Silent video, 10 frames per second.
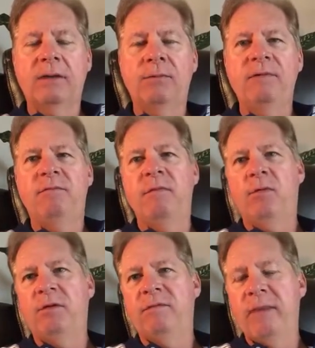and
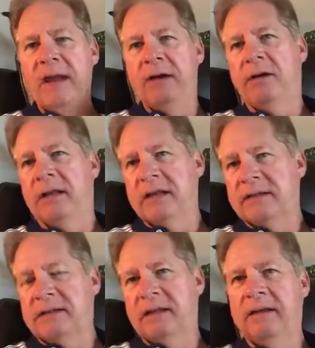we've made our
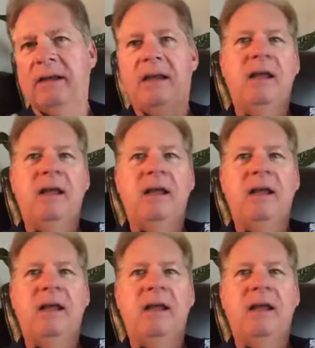list, and